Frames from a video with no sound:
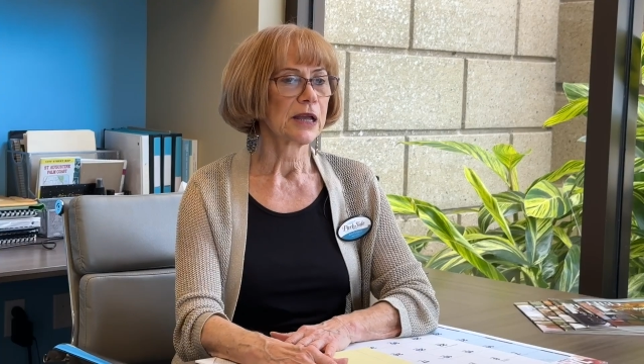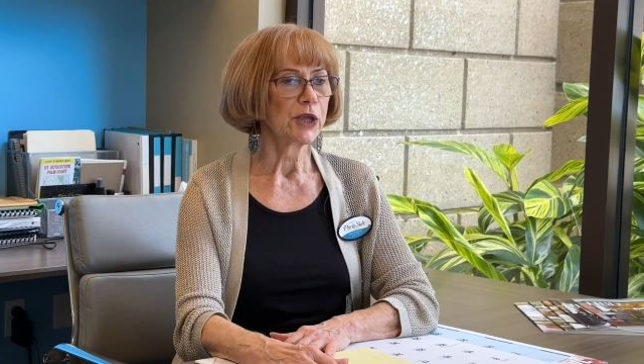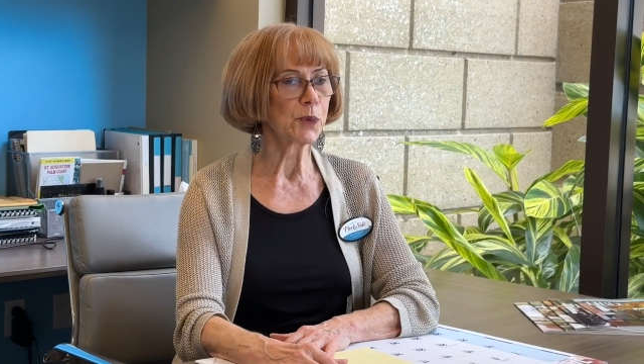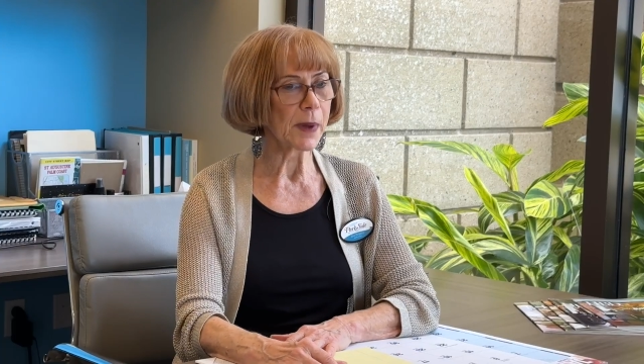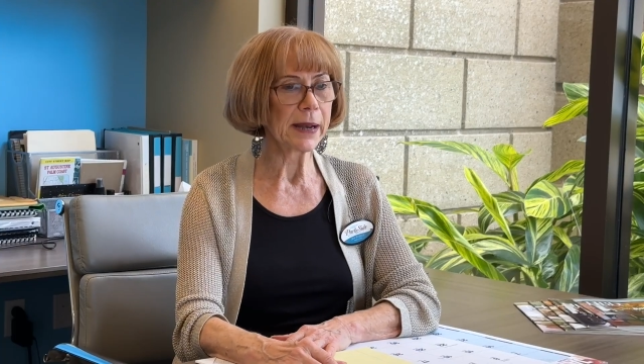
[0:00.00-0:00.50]

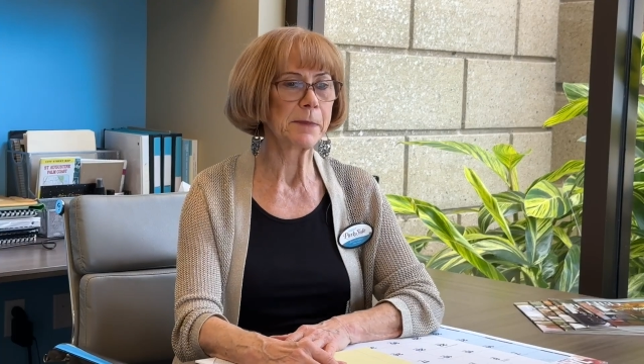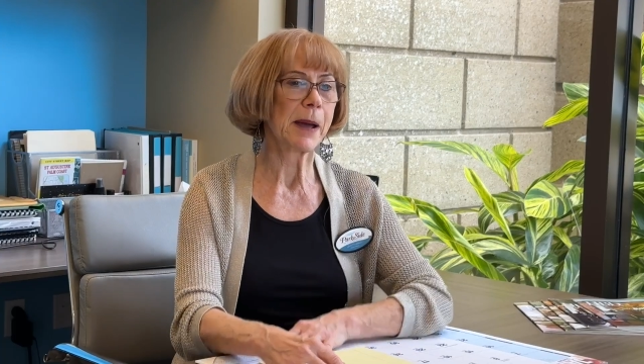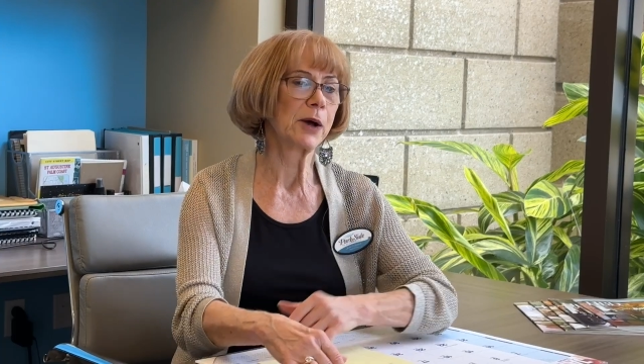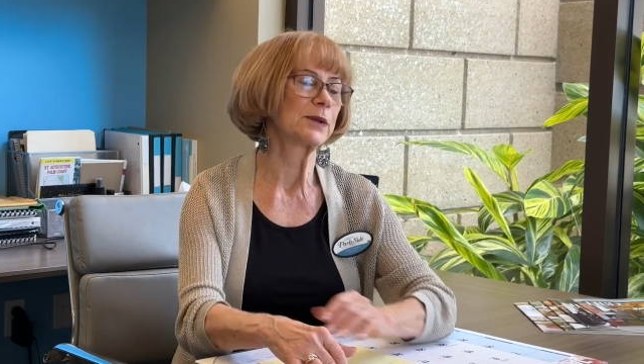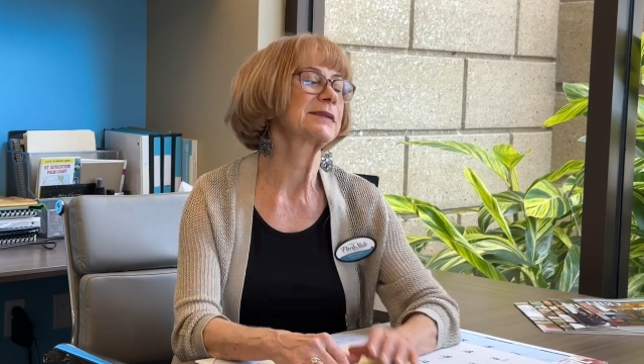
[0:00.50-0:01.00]
You're right
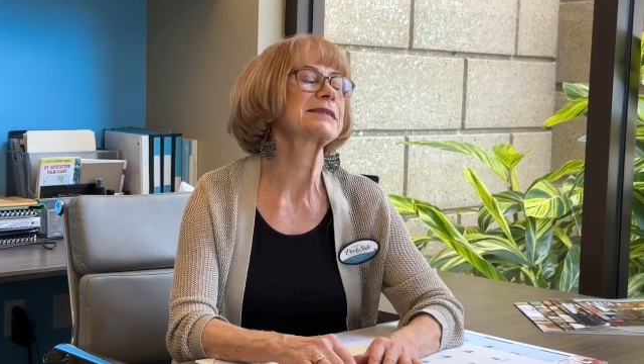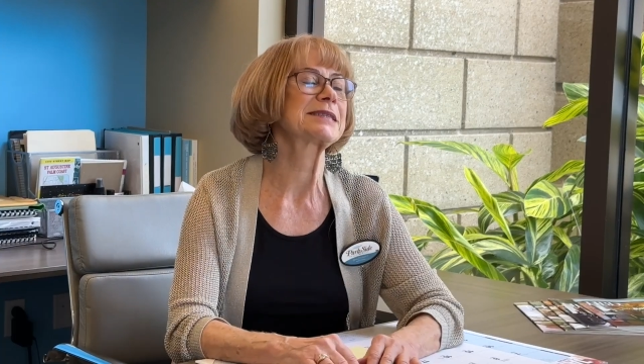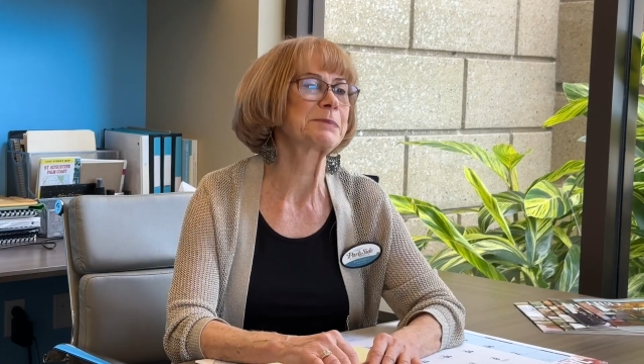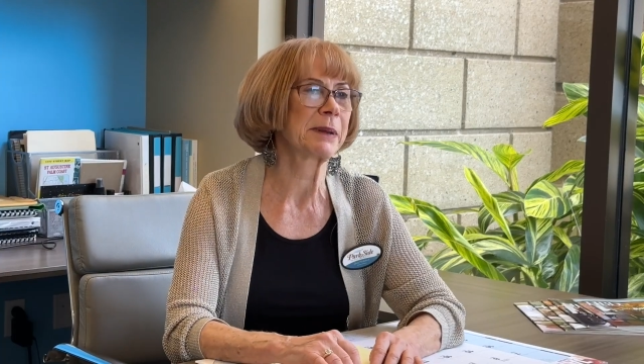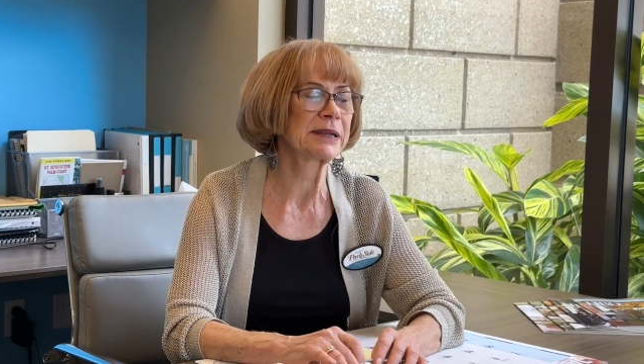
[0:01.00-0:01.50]
about
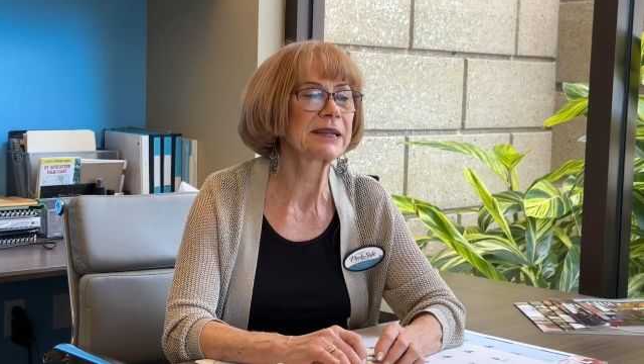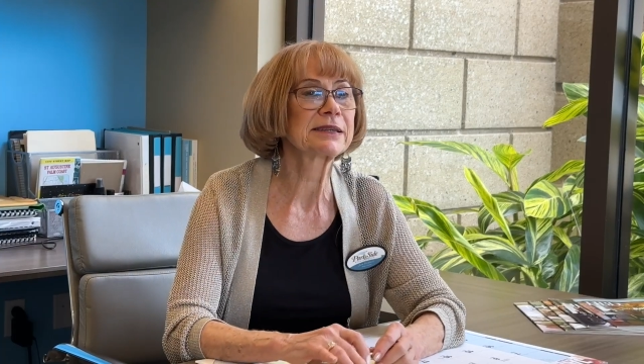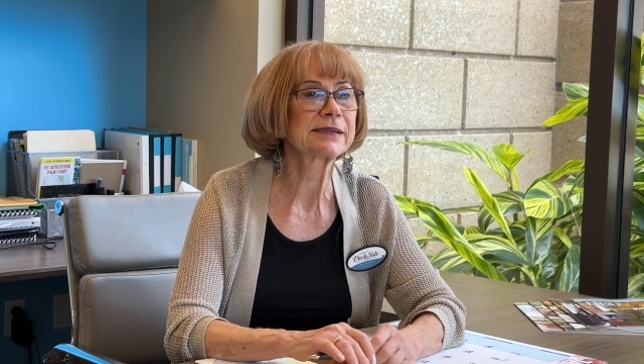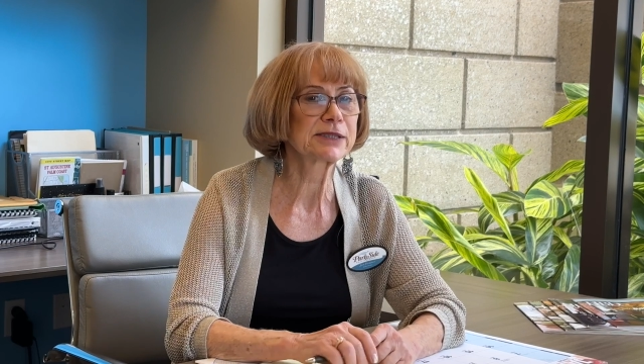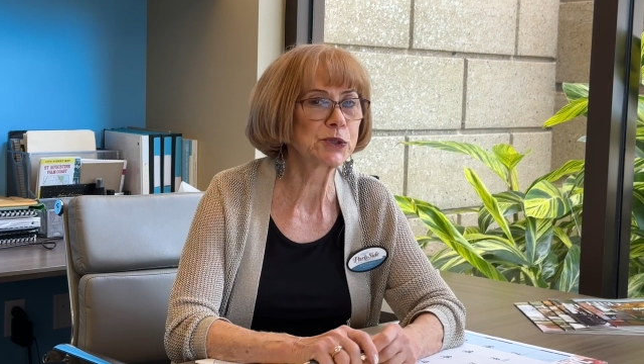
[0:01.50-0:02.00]
spending
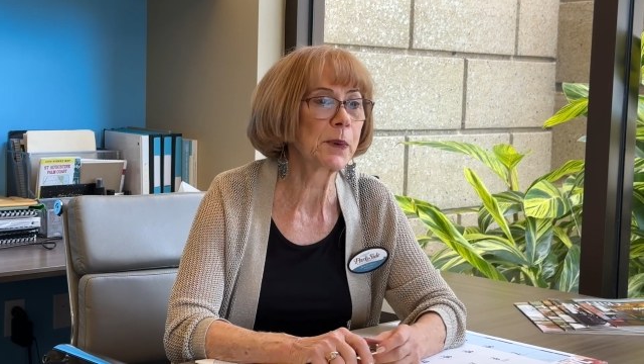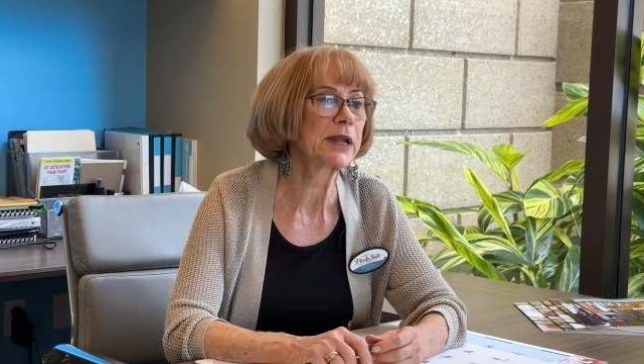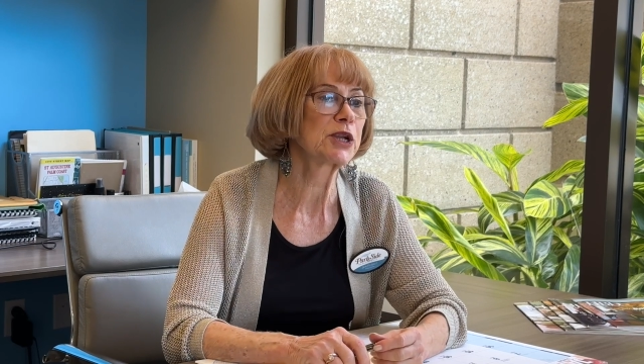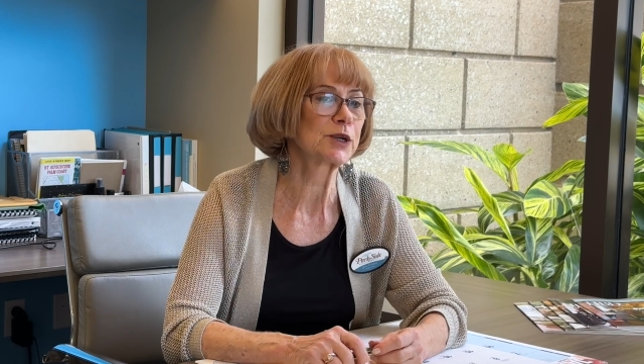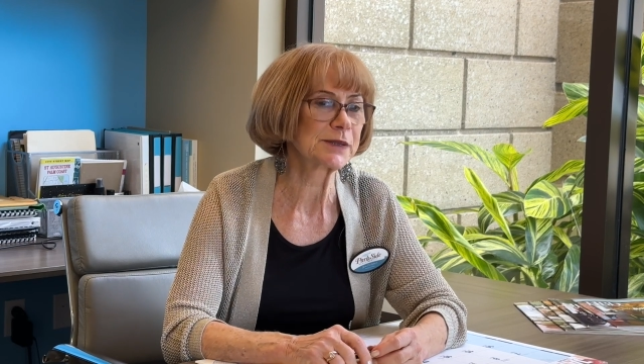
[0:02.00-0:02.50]
uh,
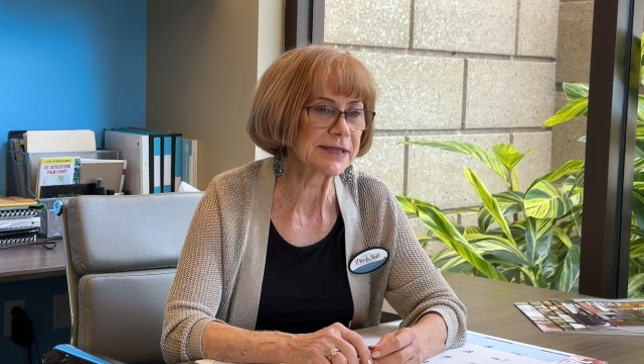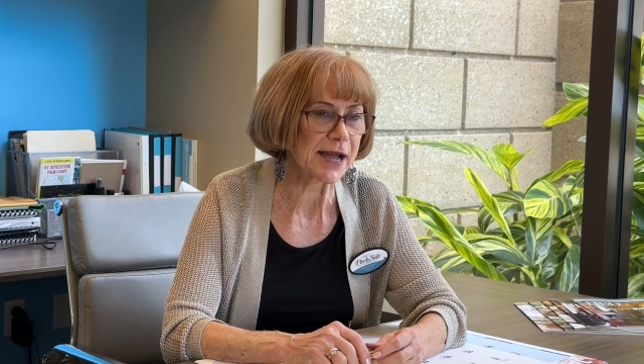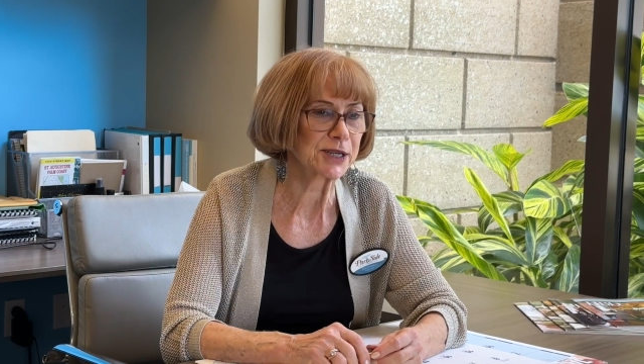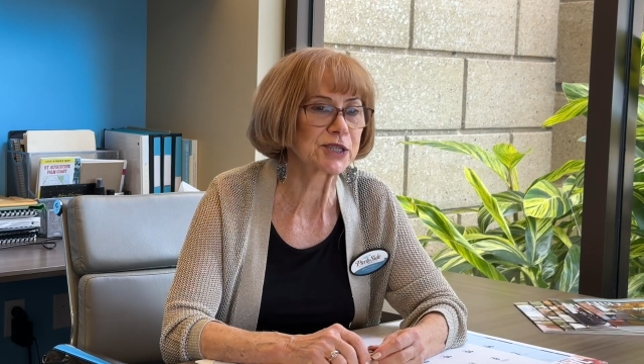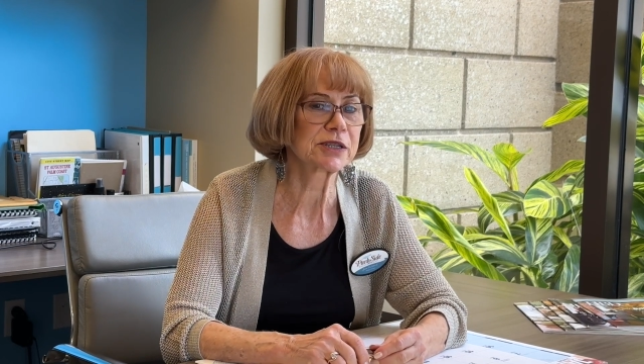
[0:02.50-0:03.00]
20 years
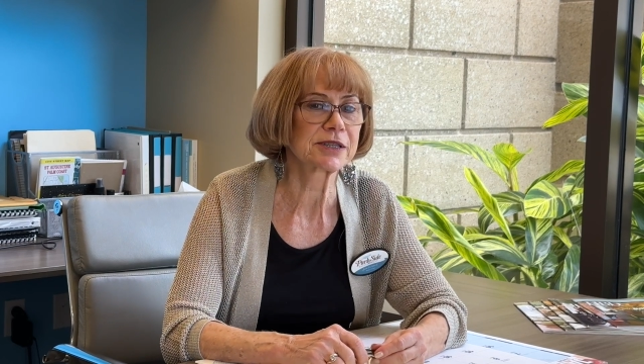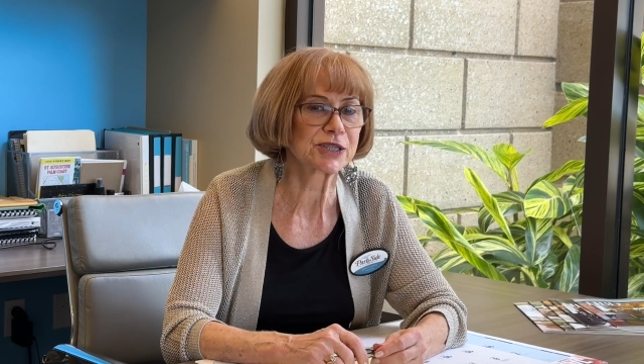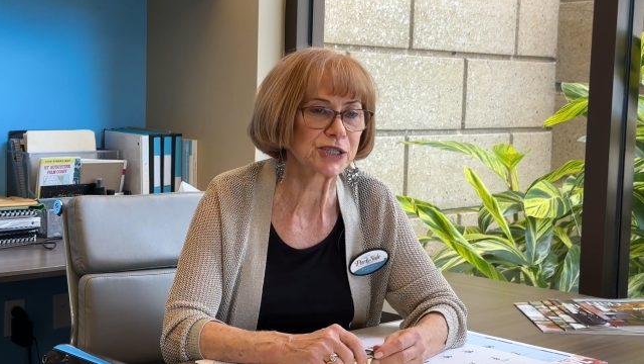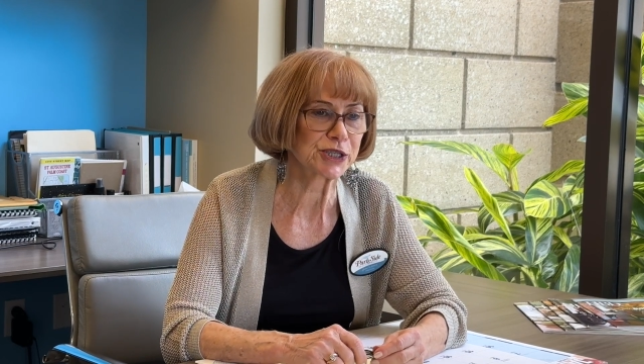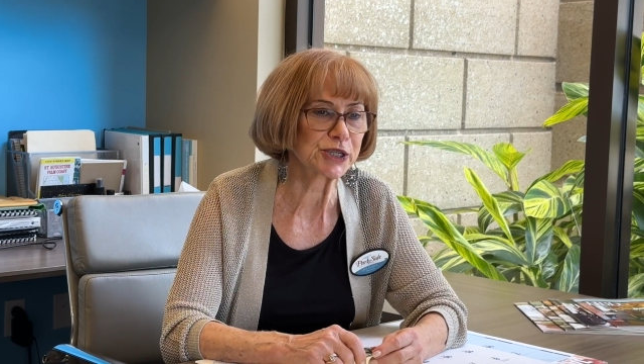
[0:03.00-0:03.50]
actually
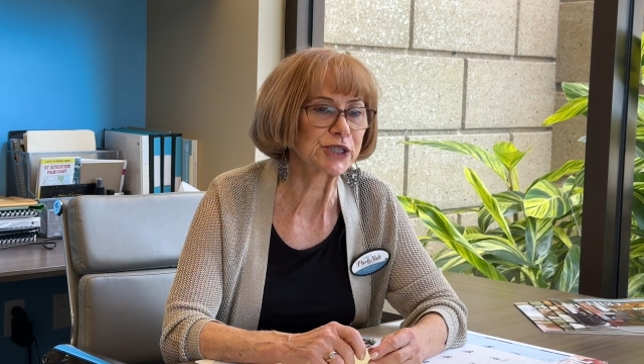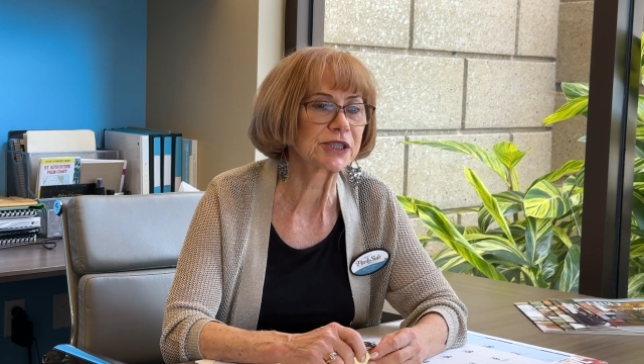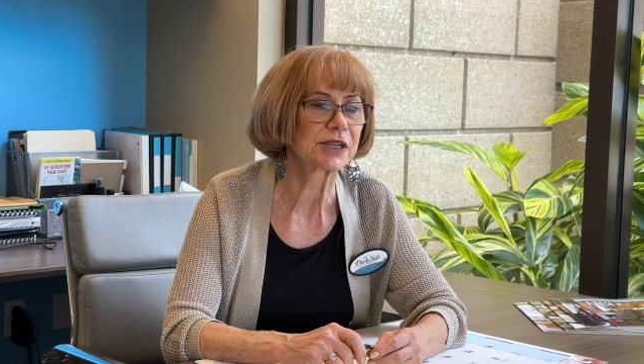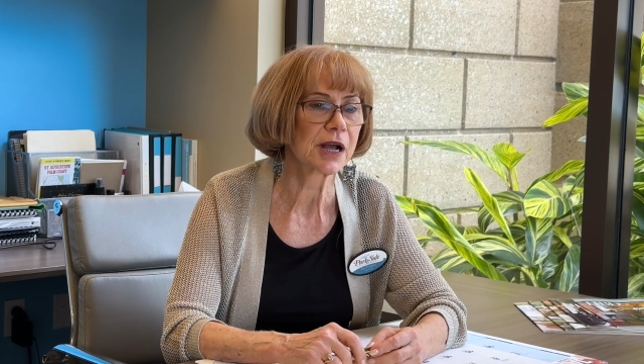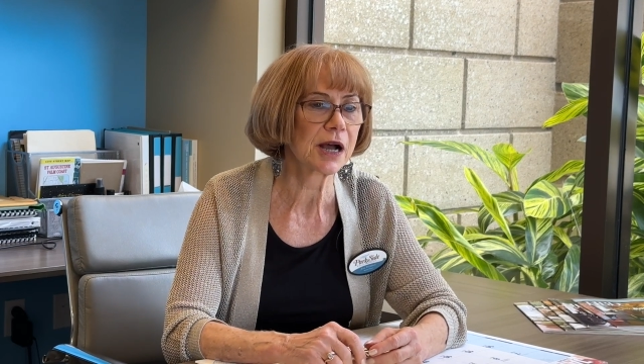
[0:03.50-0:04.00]
this year
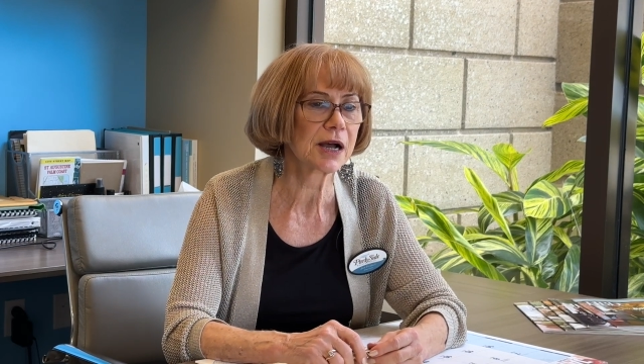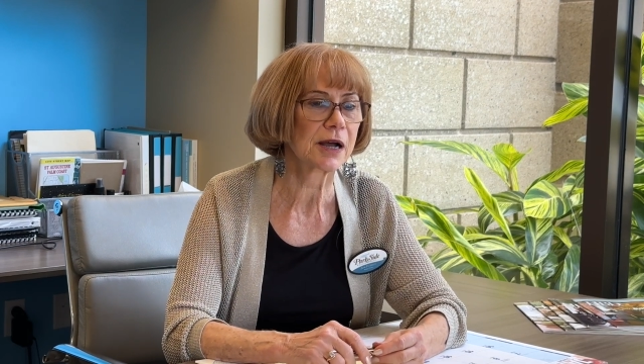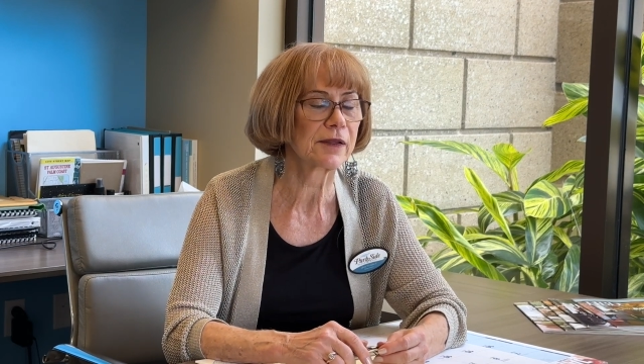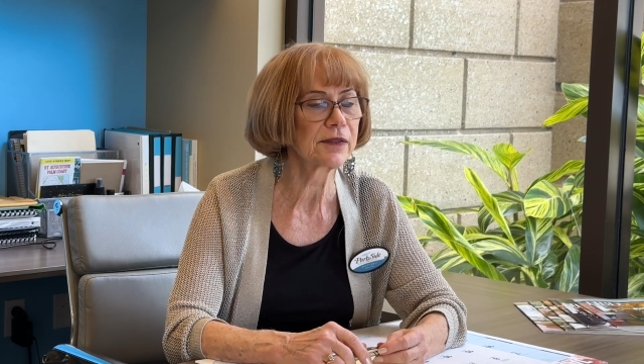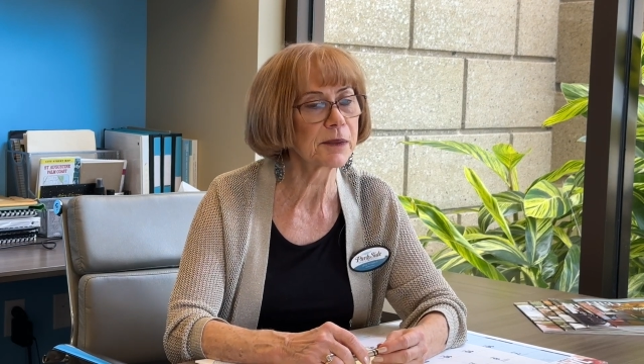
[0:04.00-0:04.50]
uh,